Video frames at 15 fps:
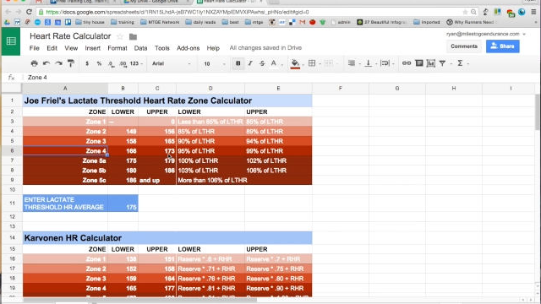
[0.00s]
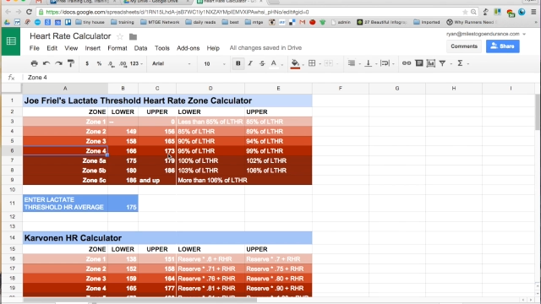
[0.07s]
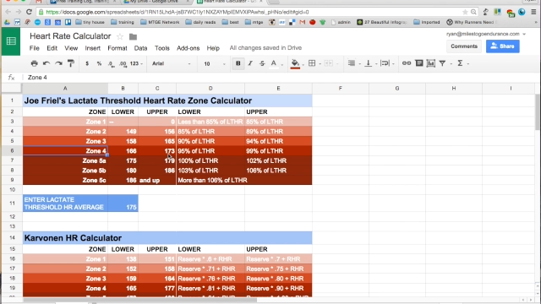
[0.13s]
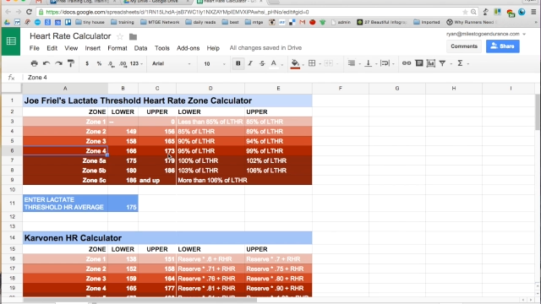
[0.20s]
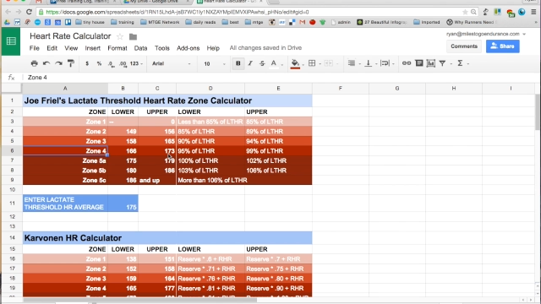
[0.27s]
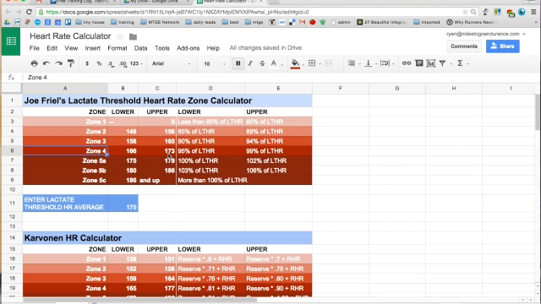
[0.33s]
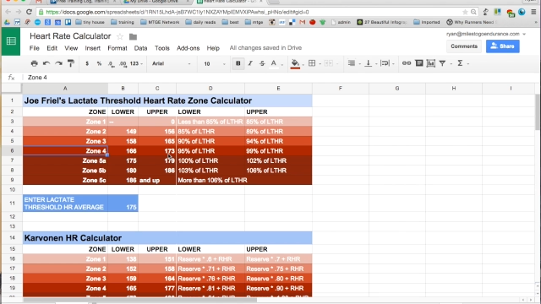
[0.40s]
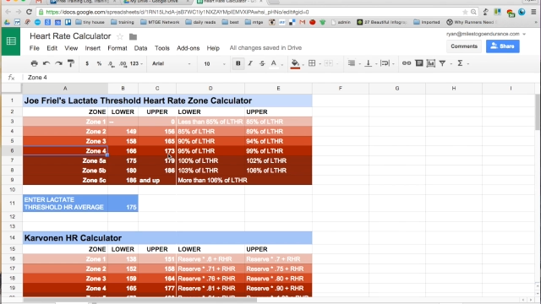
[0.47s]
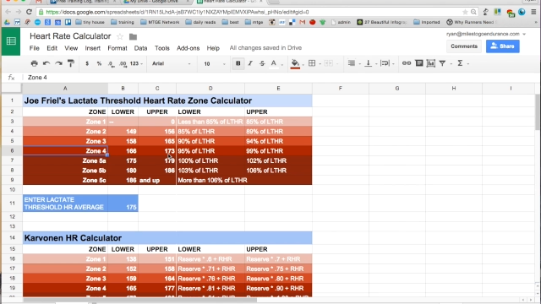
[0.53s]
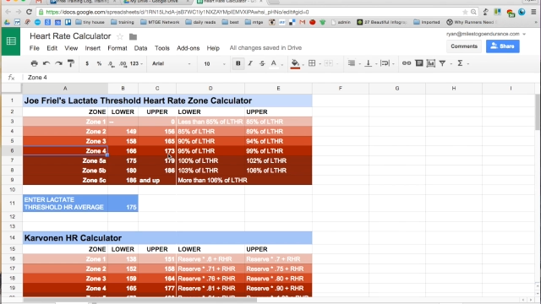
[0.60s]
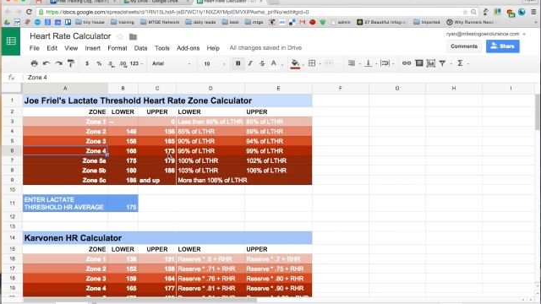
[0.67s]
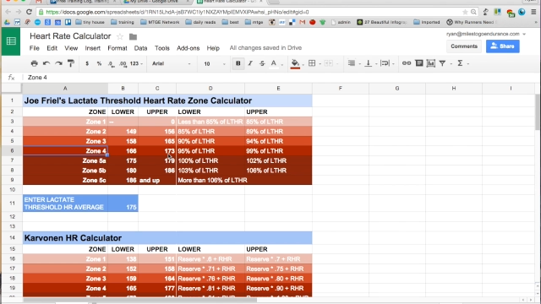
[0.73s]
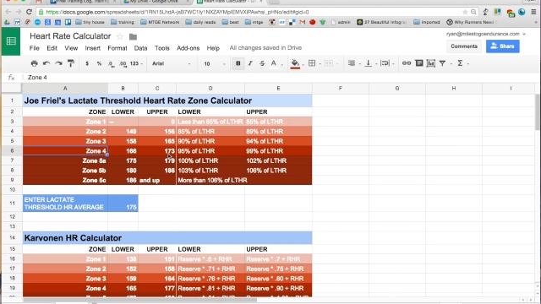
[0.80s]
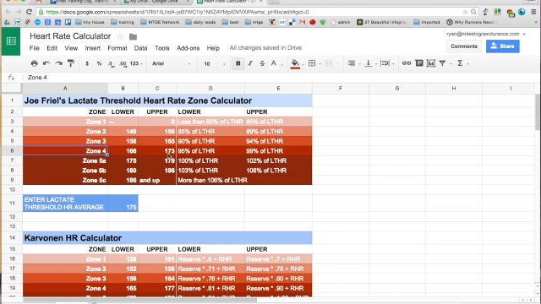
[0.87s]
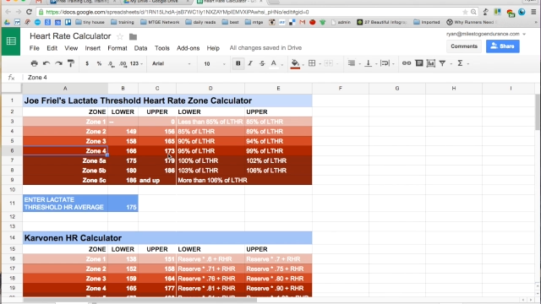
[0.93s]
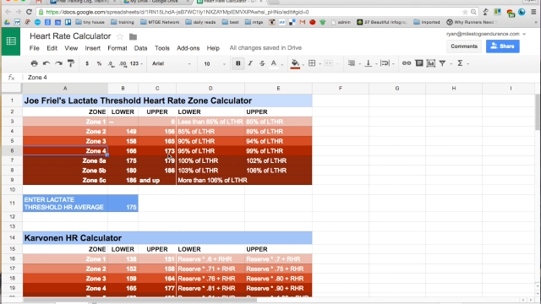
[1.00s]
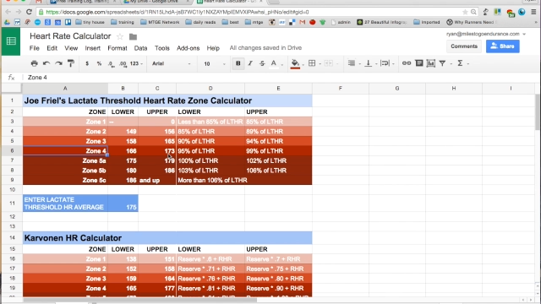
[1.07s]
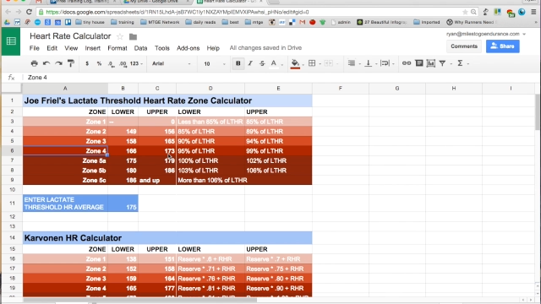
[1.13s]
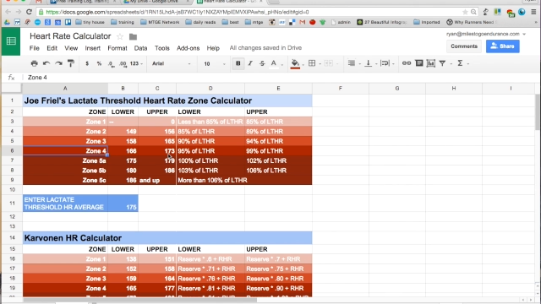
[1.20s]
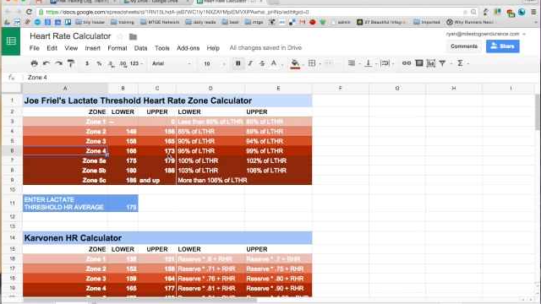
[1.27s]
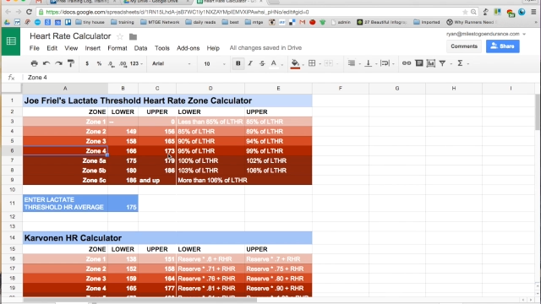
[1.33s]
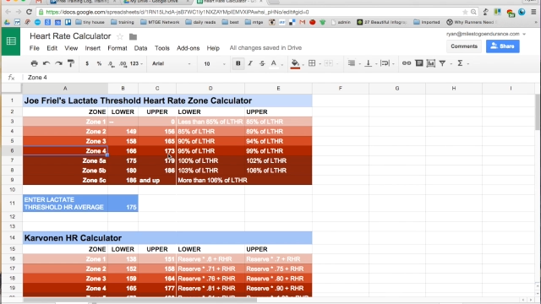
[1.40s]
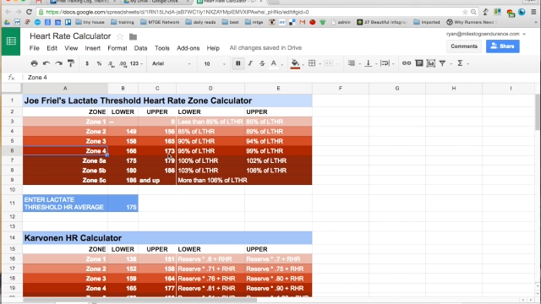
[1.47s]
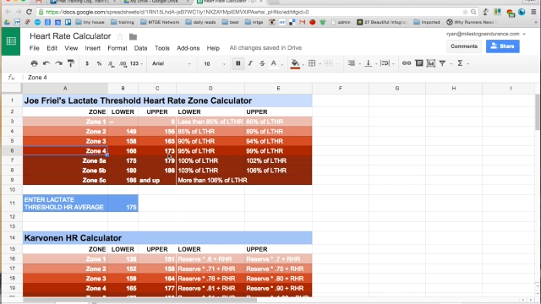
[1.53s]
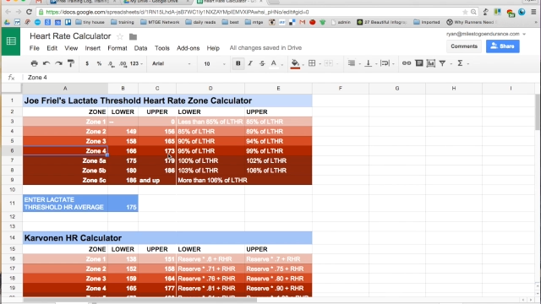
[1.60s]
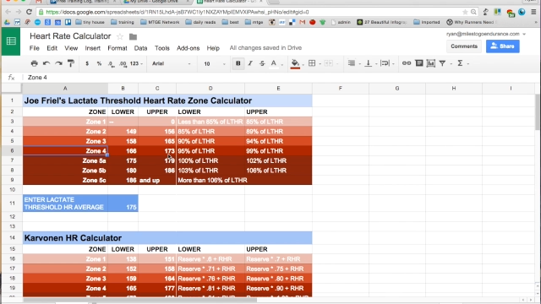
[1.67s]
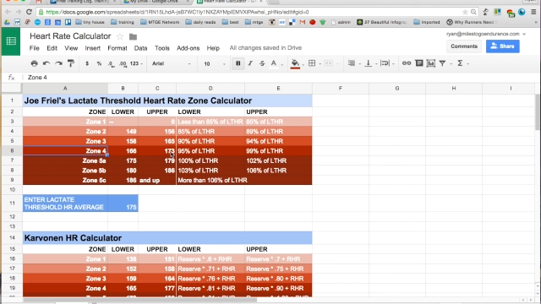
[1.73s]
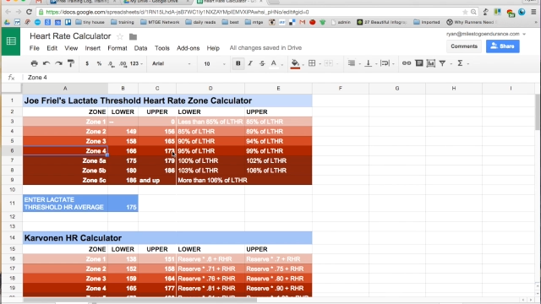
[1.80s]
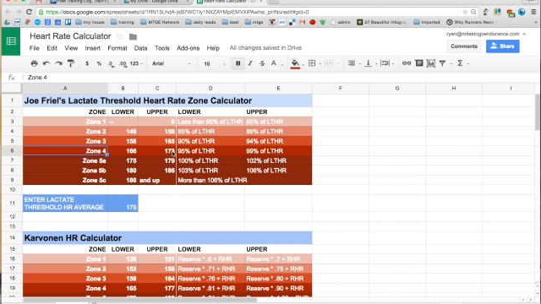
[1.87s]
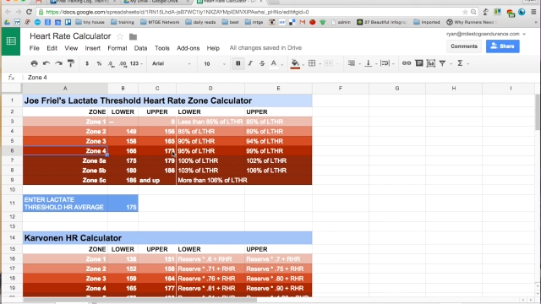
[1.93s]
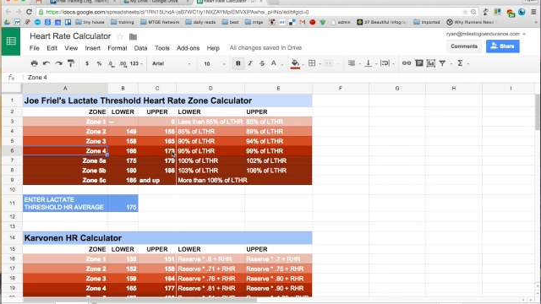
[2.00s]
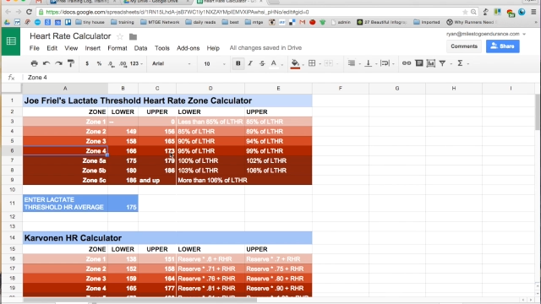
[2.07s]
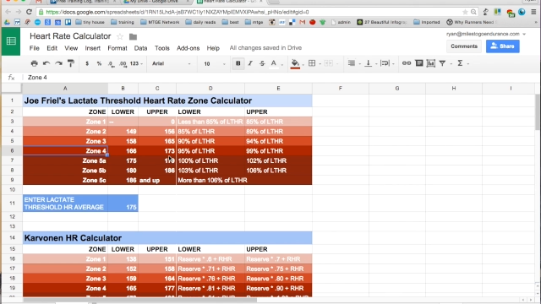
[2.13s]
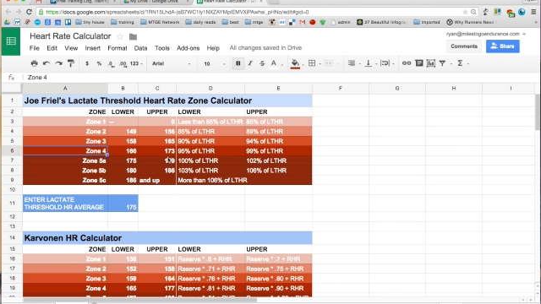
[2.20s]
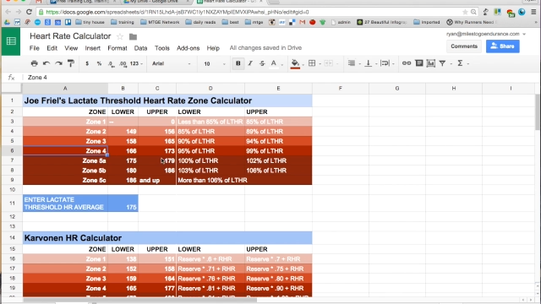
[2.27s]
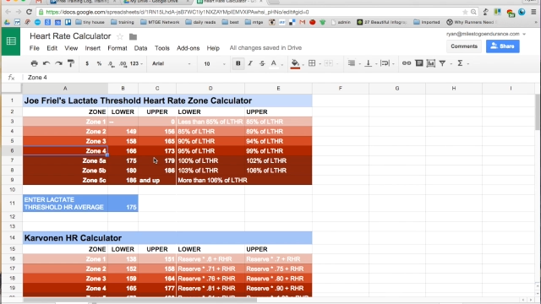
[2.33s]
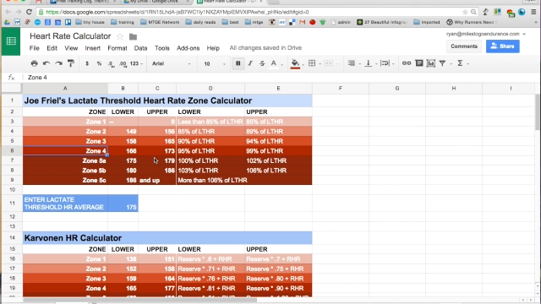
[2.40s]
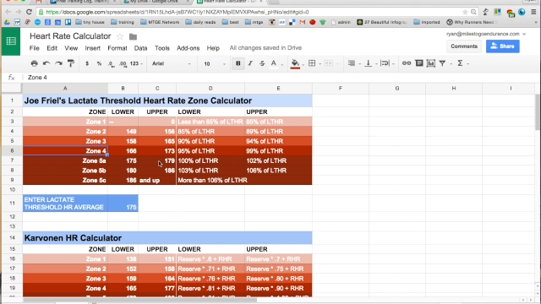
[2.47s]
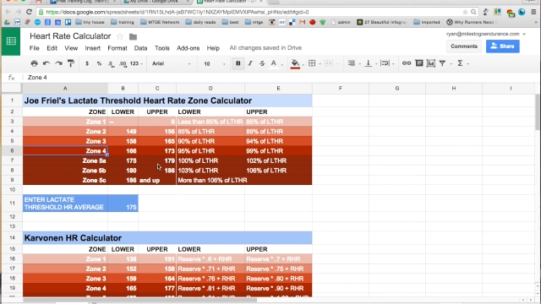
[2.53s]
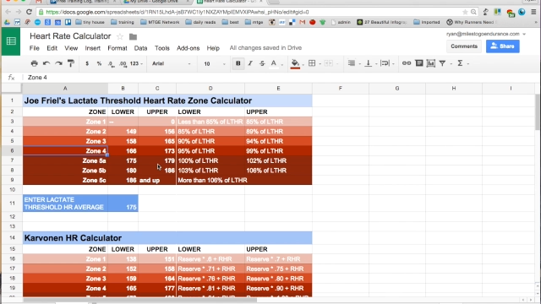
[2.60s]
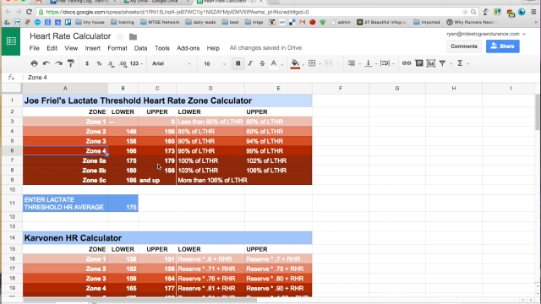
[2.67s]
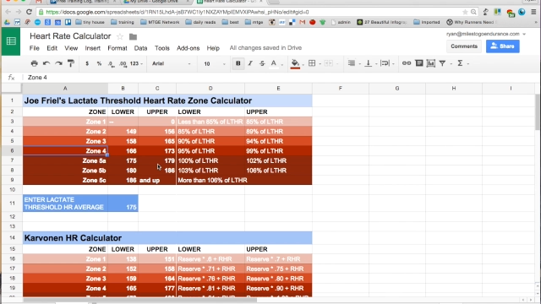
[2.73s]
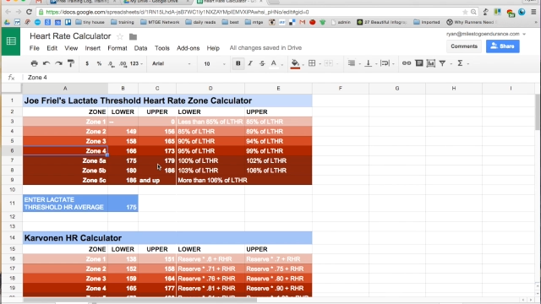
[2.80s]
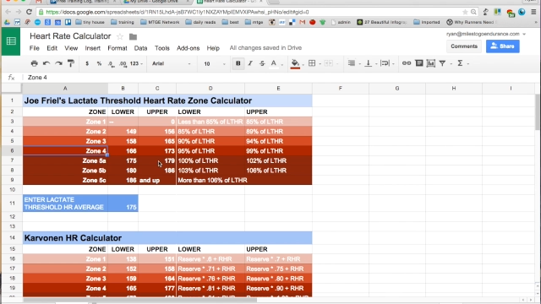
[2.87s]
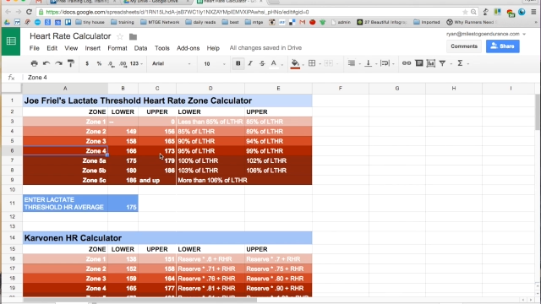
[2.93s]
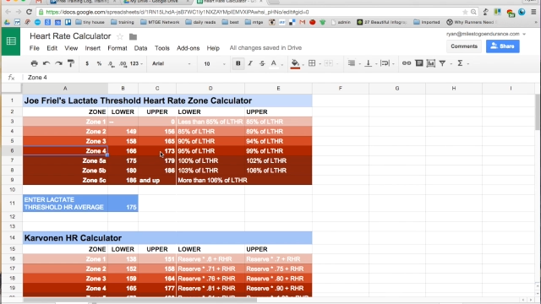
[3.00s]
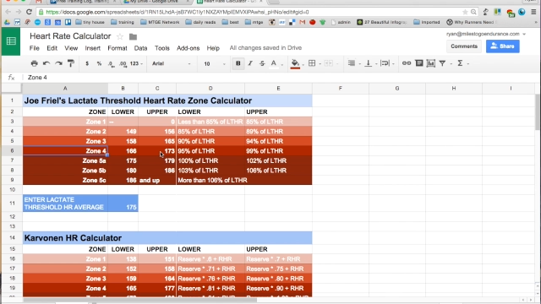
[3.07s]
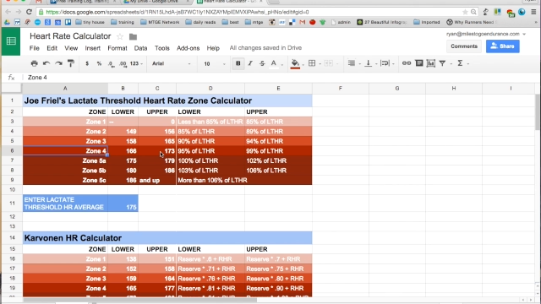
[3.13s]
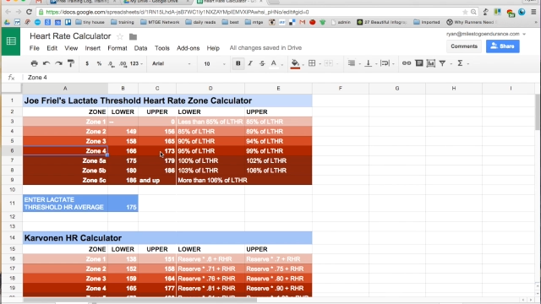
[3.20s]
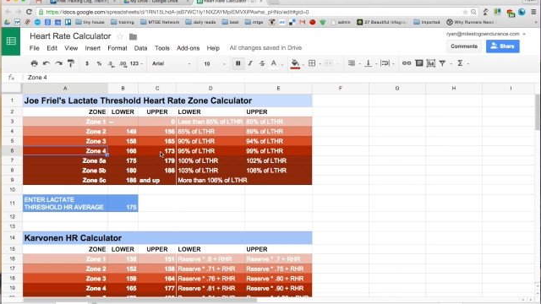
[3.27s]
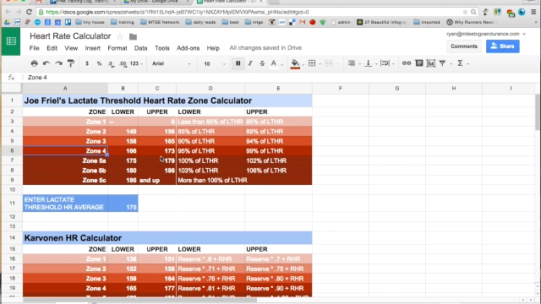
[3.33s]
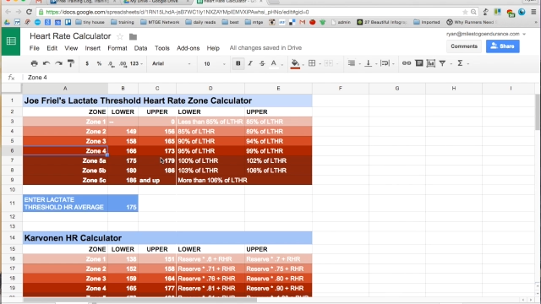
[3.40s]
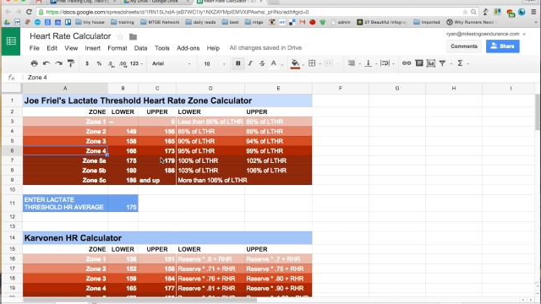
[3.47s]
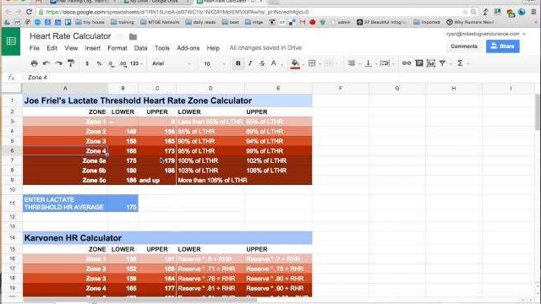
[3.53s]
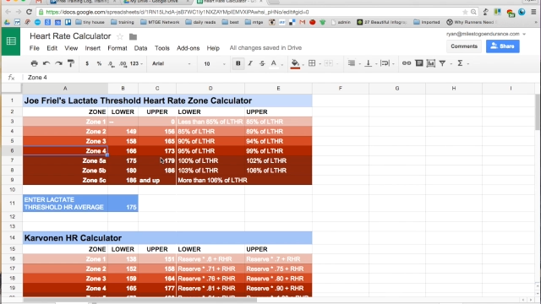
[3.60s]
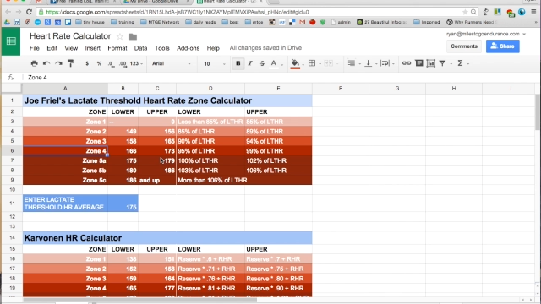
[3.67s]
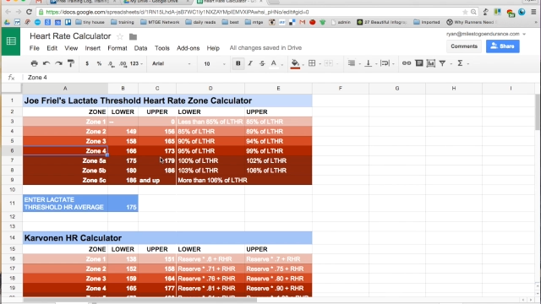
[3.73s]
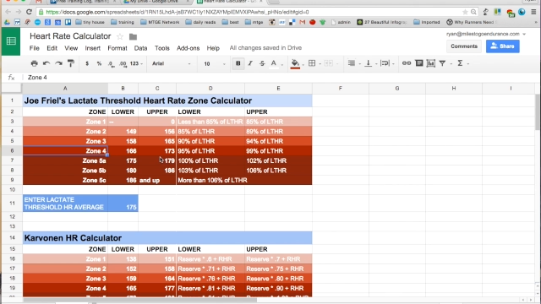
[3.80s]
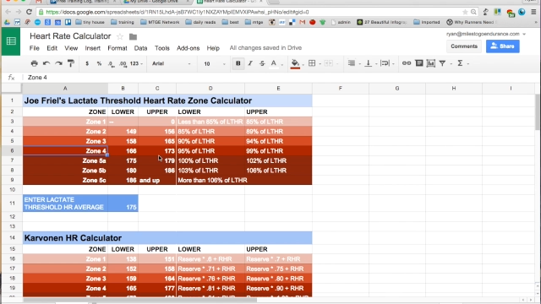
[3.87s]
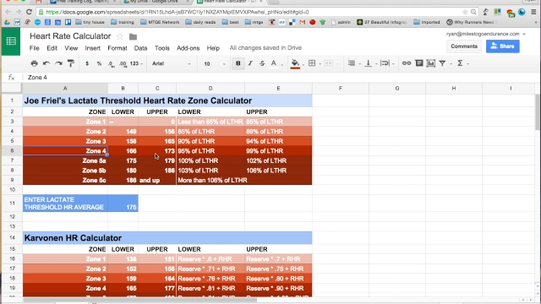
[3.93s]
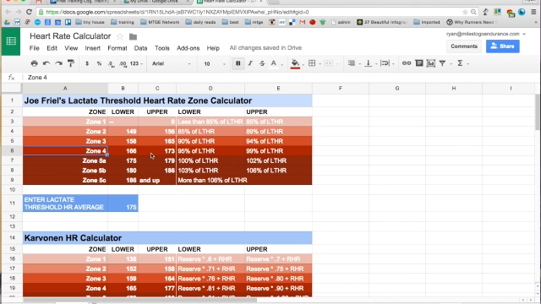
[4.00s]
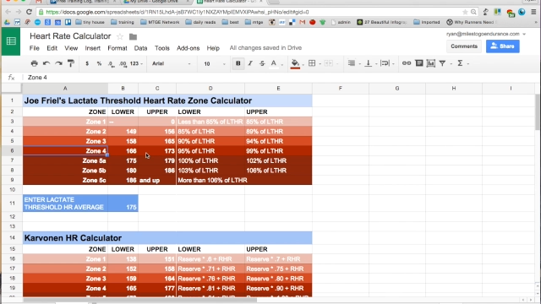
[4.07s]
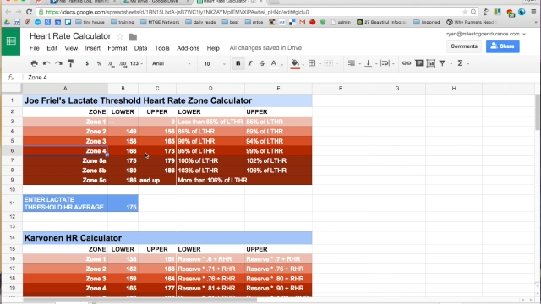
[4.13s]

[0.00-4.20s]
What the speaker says: (no speaker visible)